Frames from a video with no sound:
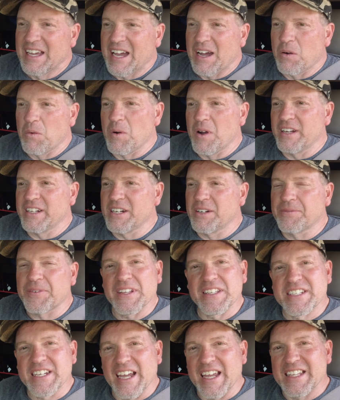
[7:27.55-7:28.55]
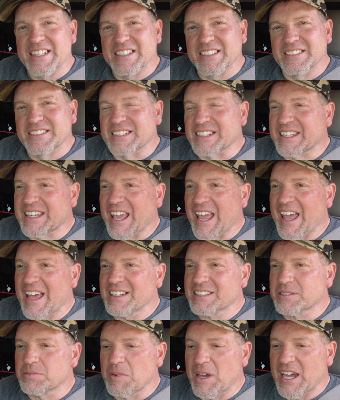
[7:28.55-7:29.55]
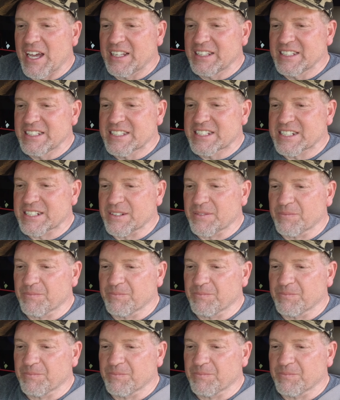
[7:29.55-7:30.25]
I wonder if it changes the gas mileage.